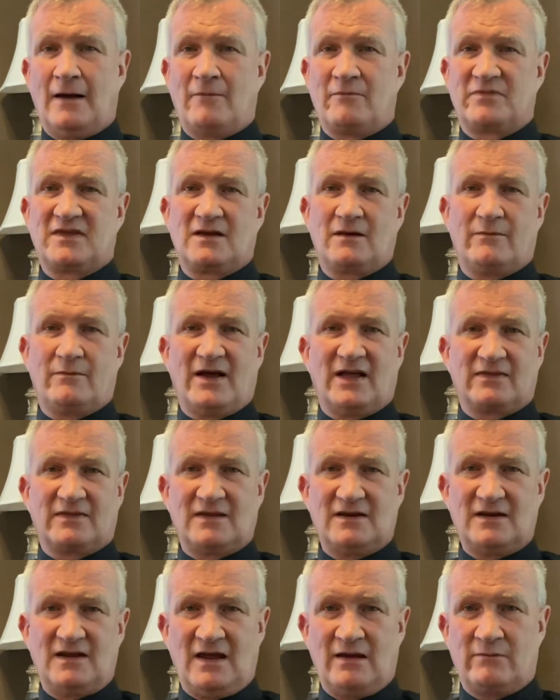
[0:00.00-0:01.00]
Think about the
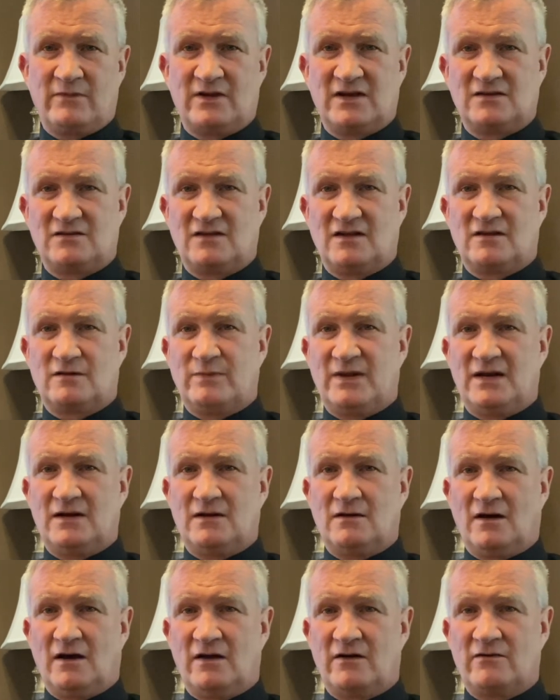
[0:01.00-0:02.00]
damage that's been
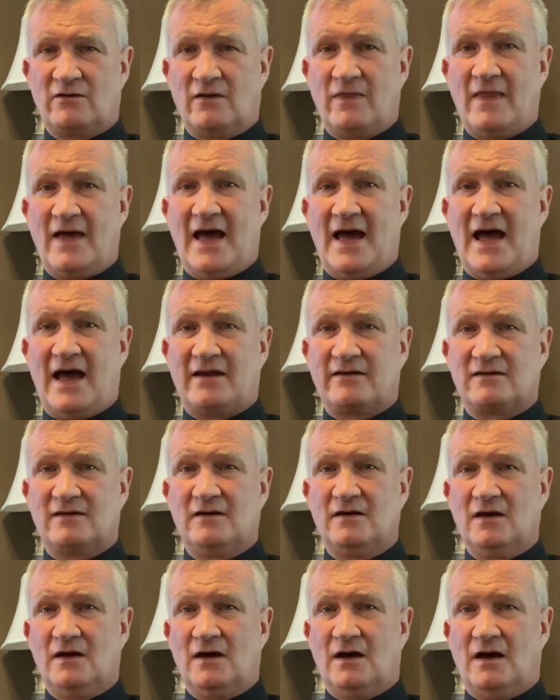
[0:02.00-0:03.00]
done on that.
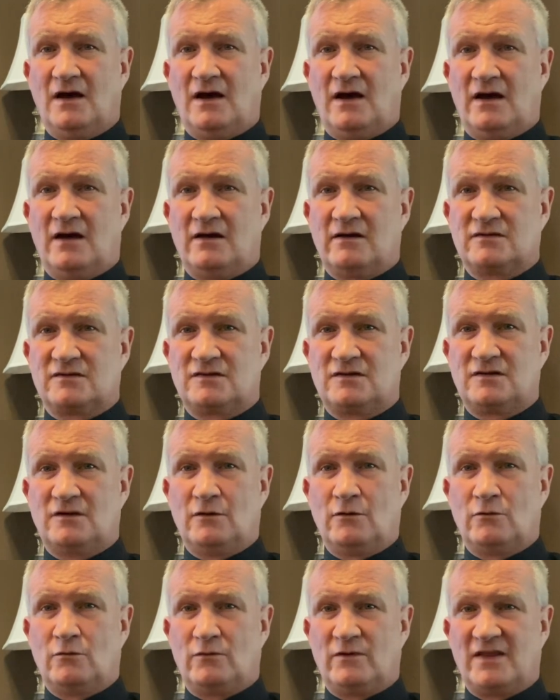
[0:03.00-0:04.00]

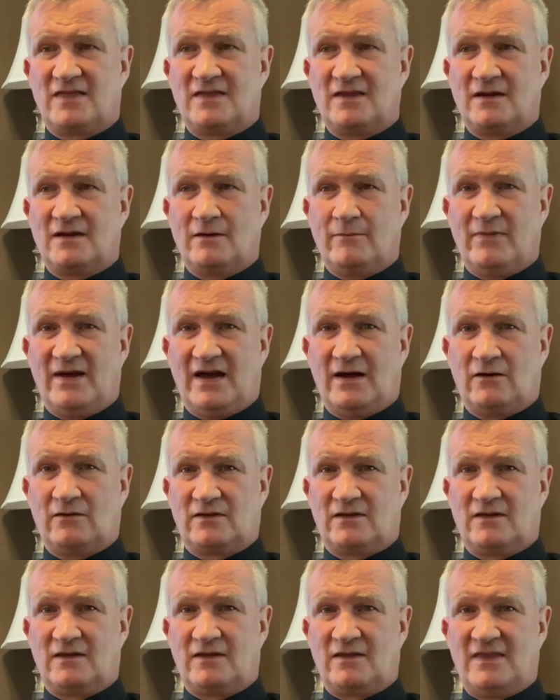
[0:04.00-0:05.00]
So we think about
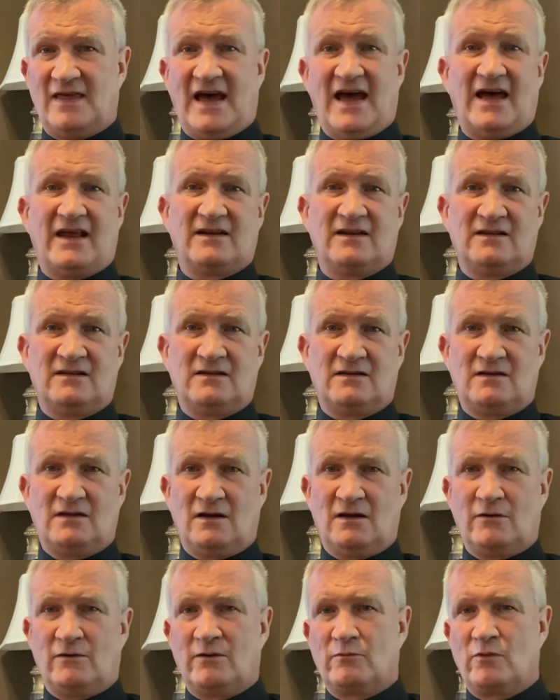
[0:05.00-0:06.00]
that, and
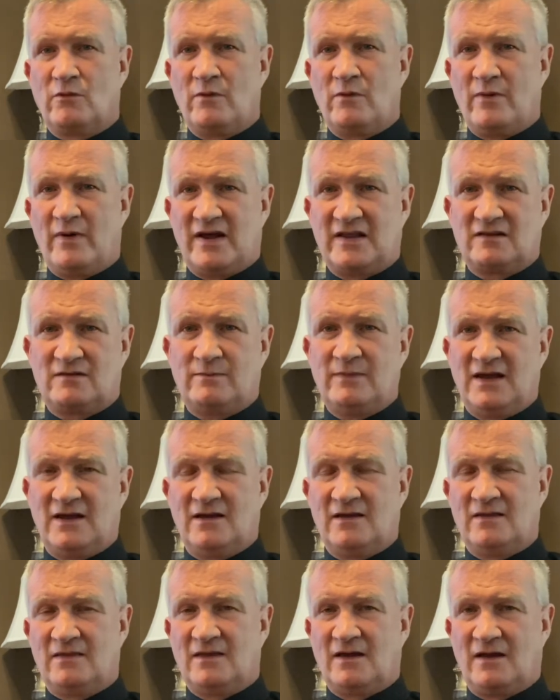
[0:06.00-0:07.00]
it reminds me
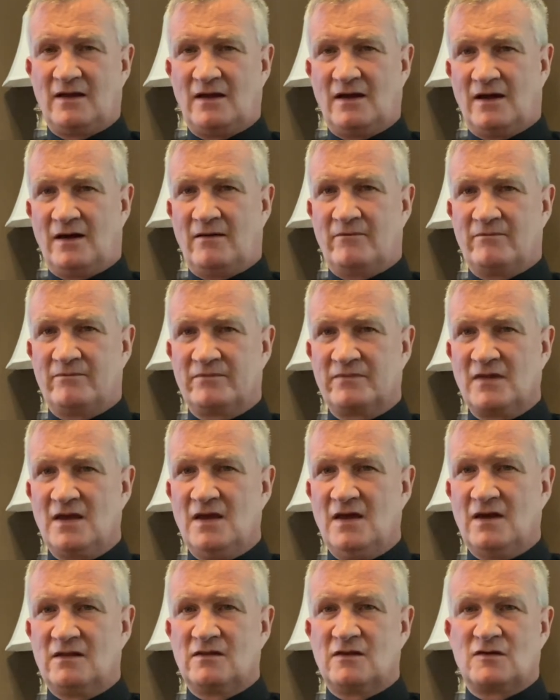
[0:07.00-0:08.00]
in
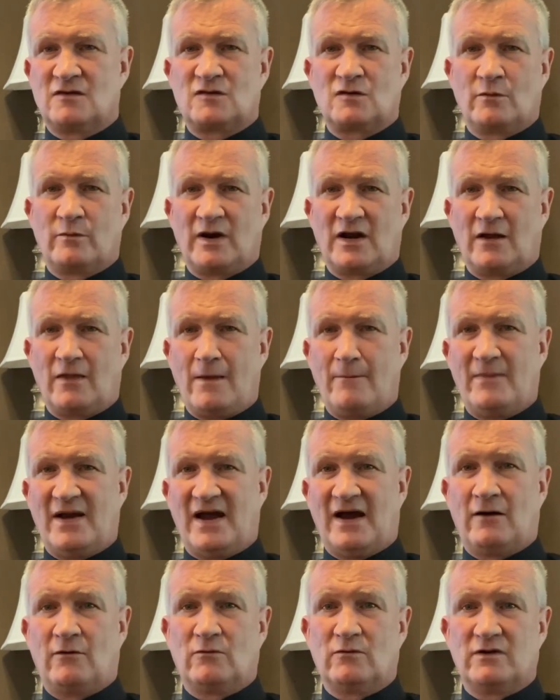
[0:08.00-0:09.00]
the Sermon on the
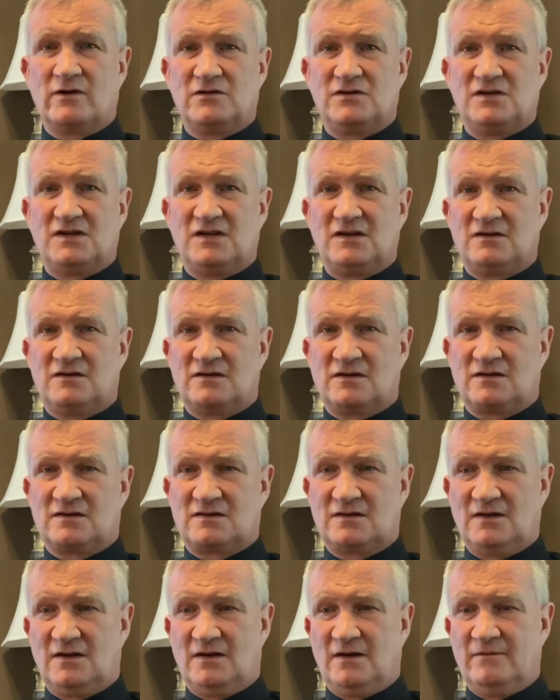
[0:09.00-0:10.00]
Mount where
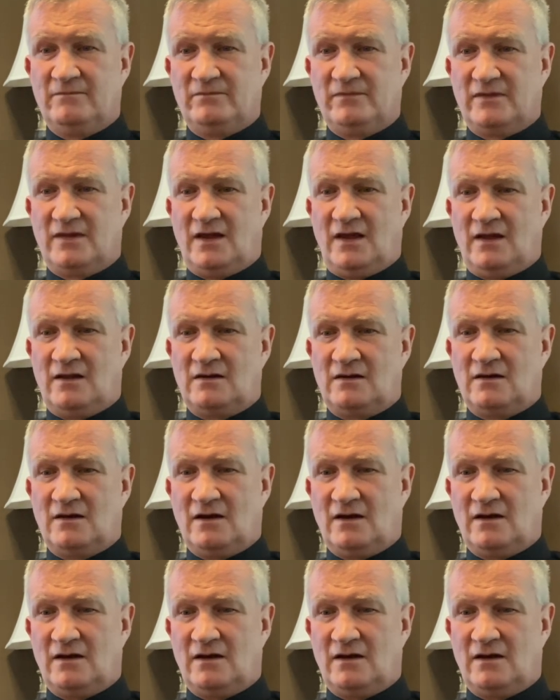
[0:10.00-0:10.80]
Jesus, in